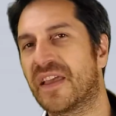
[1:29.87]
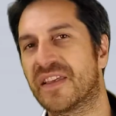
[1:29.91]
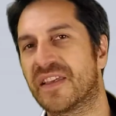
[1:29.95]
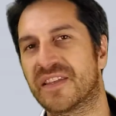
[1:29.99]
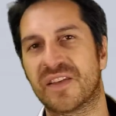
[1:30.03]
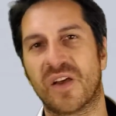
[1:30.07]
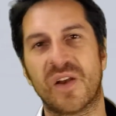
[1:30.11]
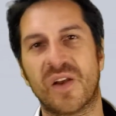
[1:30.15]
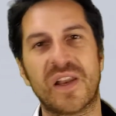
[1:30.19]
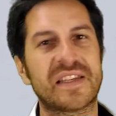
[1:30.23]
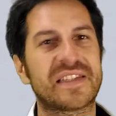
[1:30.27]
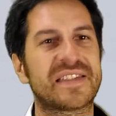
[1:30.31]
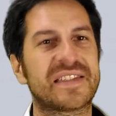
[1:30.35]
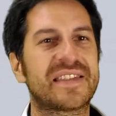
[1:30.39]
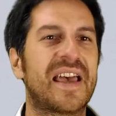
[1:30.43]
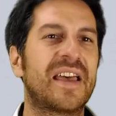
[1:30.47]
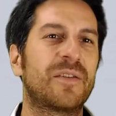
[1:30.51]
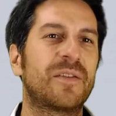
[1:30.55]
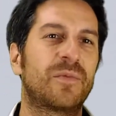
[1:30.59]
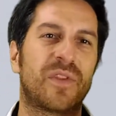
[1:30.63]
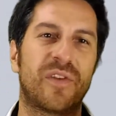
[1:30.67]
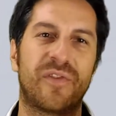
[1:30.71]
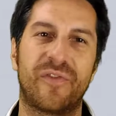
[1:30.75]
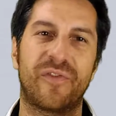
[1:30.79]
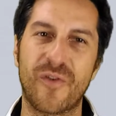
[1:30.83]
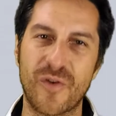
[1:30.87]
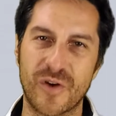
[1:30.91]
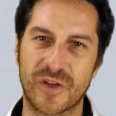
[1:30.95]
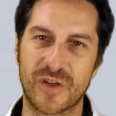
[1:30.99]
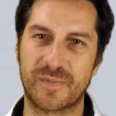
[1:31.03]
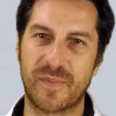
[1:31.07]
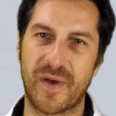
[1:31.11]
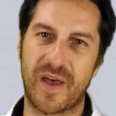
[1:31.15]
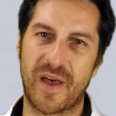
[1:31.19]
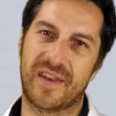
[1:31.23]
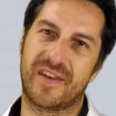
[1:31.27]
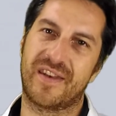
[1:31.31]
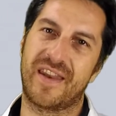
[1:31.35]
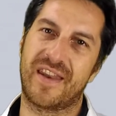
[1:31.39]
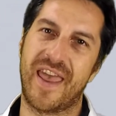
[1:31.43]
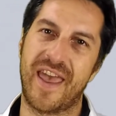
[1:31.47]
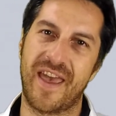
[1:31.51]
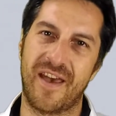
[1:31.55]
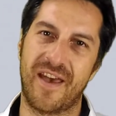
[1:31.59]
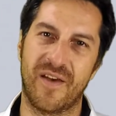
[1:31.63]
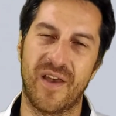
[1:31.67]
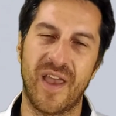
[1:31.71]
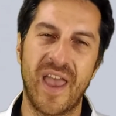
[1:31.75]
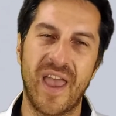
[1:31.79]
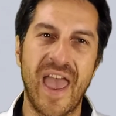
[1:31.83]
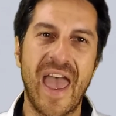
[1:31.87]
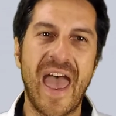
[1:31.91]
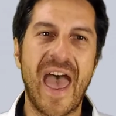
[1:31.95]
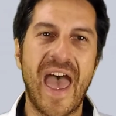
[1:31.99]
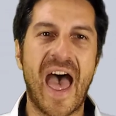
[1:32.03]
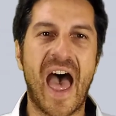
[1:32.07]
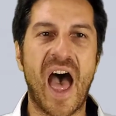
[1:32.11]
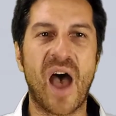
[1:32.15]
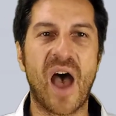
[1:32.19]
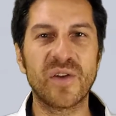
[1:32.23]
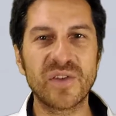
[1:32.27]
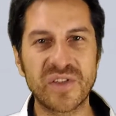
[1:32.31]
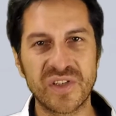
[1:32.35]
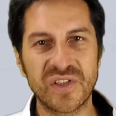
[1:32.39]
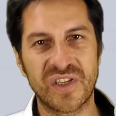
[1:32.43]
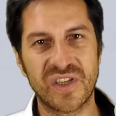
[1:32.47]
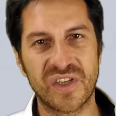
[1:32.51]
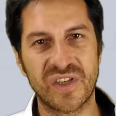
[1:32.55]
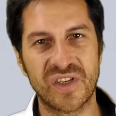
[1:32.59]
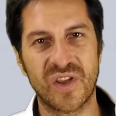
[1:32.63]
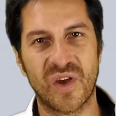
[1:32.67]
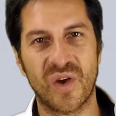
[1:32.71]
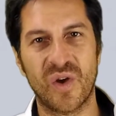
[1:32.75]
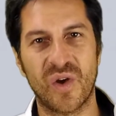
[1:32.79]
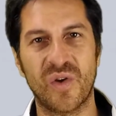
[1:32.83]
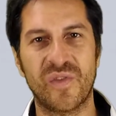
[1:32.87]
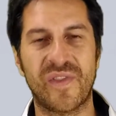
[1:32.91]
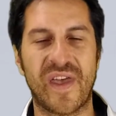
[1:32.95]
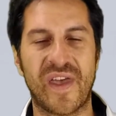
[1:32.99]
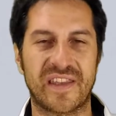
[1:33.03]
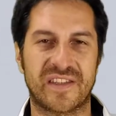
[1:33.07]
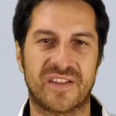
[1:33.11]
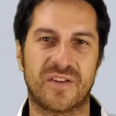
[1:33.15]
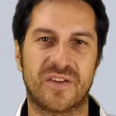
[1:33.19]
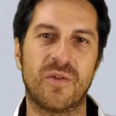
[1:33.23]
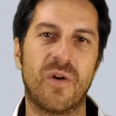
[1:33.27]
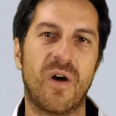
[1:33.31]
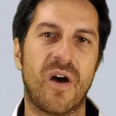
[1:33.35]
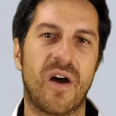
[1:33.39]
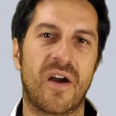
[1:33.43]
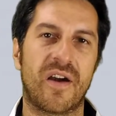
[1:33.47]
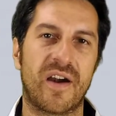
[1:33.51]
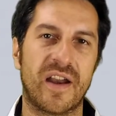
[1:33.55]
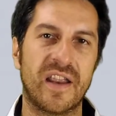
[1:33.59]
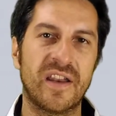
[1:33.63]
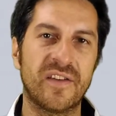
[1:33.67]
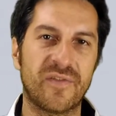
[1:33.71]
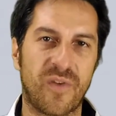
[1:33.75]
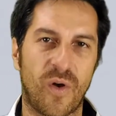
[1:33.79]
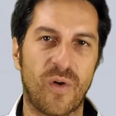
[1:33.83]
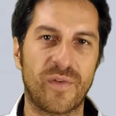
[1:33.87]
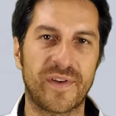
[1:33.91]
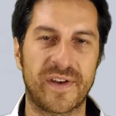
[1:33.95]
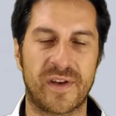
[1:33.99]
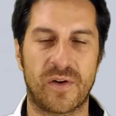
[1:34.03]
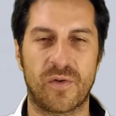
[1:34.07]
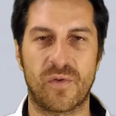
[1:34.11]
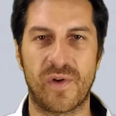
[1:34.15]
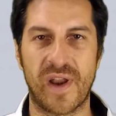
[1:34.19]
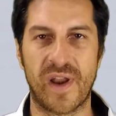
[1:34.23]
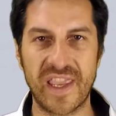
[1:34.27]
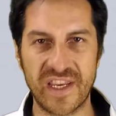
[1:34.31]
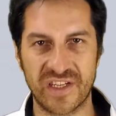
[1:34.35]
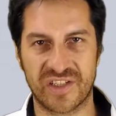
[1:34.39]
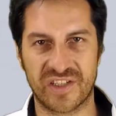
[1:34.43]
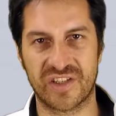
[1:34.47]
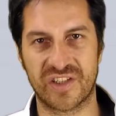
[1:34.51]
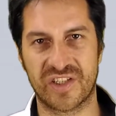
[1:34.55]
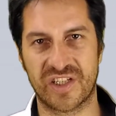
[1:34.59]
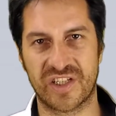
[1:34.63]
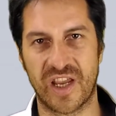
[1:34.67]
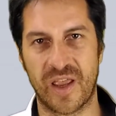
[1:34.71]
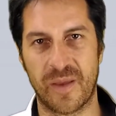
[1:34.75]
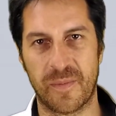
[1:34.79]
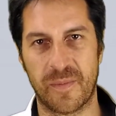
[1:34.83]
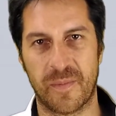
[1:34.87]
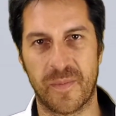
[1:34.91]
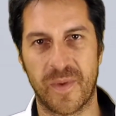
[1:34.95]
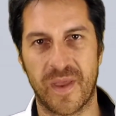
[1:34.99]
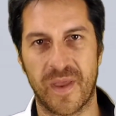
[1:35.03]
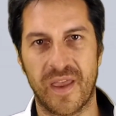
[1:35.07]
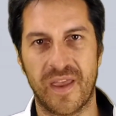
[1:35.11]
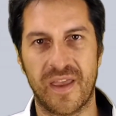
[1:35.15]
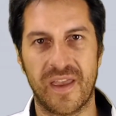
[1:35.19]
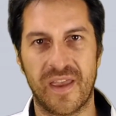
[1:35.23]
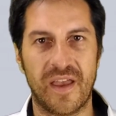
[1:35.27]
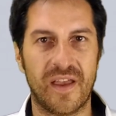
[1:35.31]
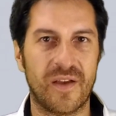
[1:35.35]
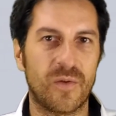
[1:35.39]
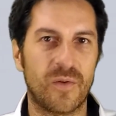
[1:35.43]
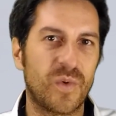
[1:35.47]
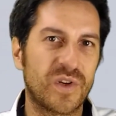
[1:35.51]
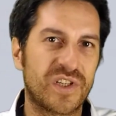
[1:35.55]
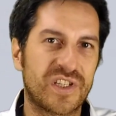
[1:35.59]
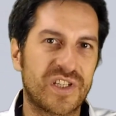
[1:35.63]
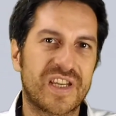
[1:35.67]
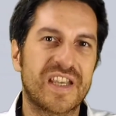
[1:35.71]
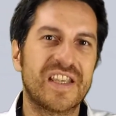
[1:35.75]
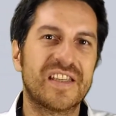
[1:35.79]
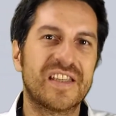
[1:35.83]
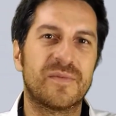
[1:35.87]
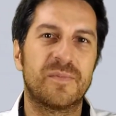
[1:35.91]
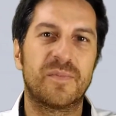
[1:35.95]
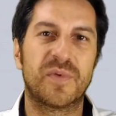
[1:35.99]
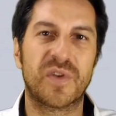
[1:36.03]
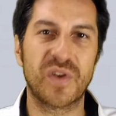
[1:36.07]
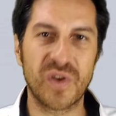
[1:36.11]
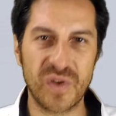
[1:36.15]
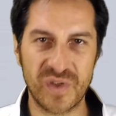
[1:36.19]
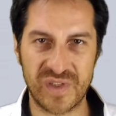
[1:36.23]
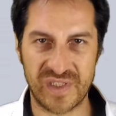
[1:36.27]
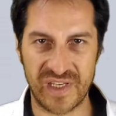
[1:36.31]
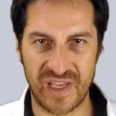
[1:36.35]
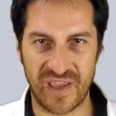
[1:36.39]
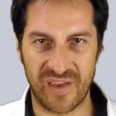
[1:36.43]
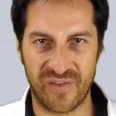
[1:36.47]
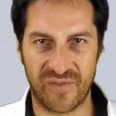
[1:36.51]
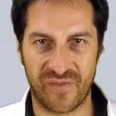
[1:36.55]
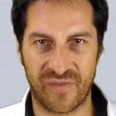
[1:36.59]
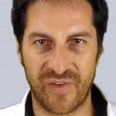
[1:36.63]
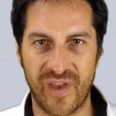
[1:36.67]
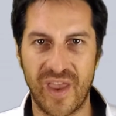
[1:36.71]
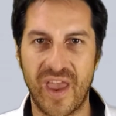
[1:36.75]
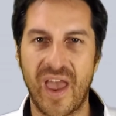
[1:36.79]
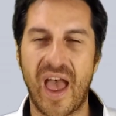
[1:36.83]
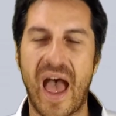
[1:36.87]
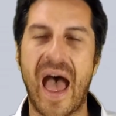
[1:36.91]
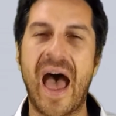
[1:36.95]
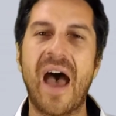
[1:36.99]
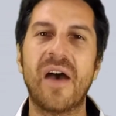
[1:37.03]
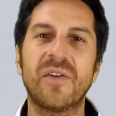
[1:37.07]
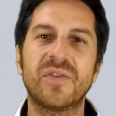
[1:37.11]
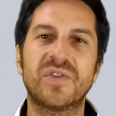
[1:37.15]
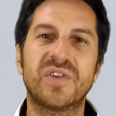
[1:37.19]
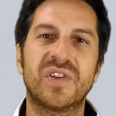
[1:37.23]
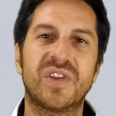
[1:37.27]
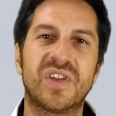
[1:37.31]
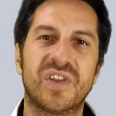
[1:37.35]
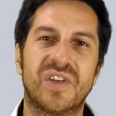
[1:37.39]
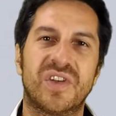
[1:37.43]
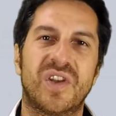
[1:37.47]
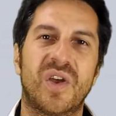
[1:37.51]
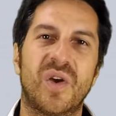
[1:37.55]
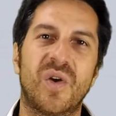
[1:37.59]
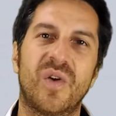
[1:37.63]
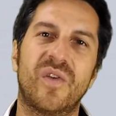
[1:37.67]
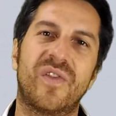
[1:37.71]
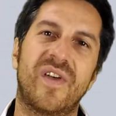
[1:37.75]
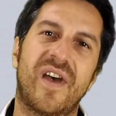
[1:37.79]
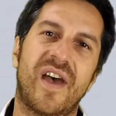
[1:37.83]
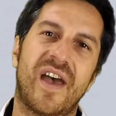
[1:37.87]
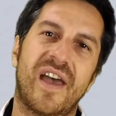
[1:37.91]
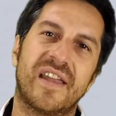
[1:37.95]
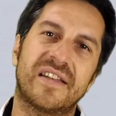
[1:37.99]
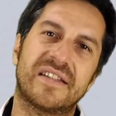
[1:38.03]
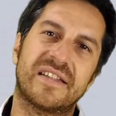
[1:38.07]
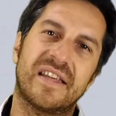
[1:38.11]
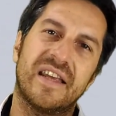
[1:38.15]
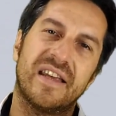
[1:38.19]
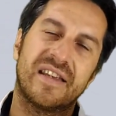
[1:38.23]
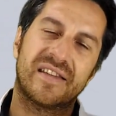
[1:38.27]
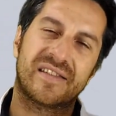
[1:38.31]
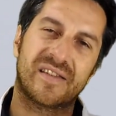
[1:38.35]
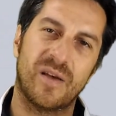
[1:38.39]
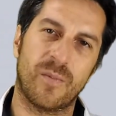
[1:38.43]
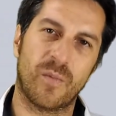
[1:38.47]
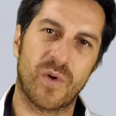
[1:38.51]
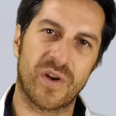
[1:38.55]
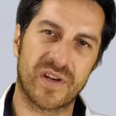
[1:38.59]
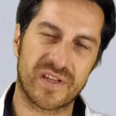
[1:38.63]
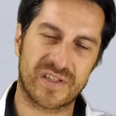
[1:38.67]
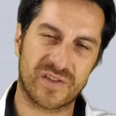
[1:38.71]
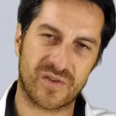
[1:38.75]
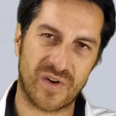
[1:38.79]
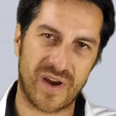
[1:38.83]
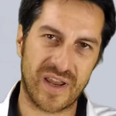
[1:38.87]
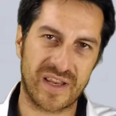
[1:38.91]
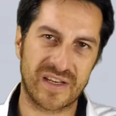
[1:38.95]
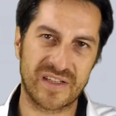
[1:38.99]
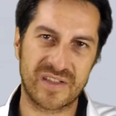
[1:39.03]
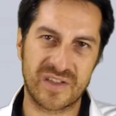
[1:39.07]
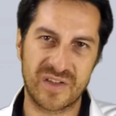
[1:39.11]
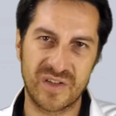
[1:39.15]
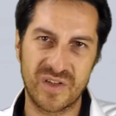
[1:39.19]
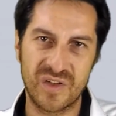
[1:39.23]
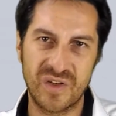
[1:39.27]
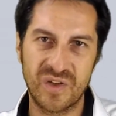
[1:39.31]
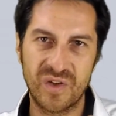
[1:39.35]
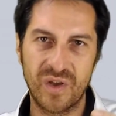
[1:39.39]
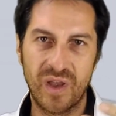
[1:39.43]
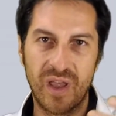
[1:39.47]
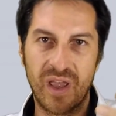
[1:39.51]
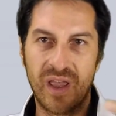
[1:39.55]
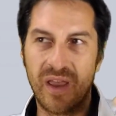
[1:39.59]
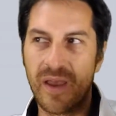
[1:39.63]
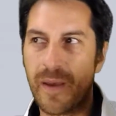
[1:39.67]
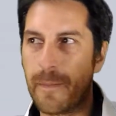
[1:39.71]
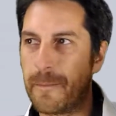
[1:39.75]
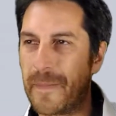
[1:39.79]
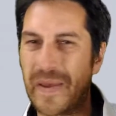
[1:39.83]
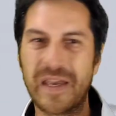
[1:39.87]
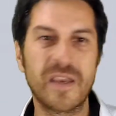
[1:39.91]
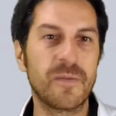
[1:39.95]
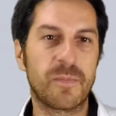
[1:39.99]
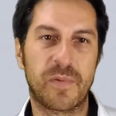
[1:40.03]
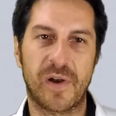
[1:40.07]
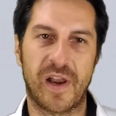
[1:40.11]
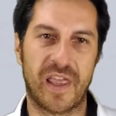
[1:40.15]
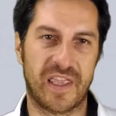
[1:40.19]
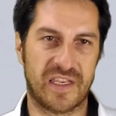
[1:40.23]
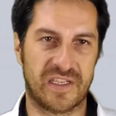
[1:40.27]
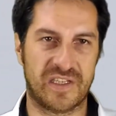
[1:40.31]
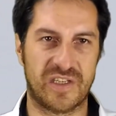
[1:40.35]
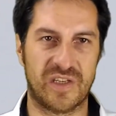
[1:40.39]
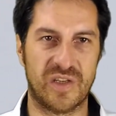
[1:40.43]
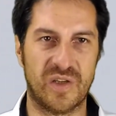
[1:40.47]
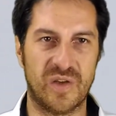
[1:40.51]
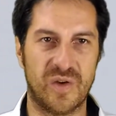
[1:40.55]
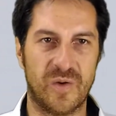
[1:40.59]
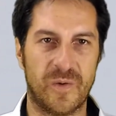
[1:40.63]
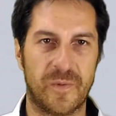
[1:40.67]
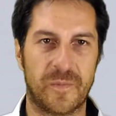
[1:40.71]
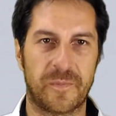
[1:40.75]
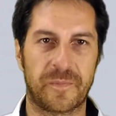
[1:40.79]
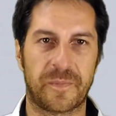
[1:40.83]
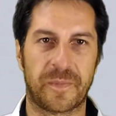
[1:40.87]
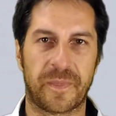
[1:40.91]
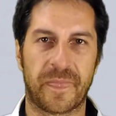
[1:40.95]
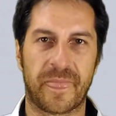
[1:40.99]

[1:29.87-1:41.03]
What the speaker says: So let's start with the first part now. How do you know that you are involved in a relationship which is abusive? How do you know that someone is trying to manipulate you?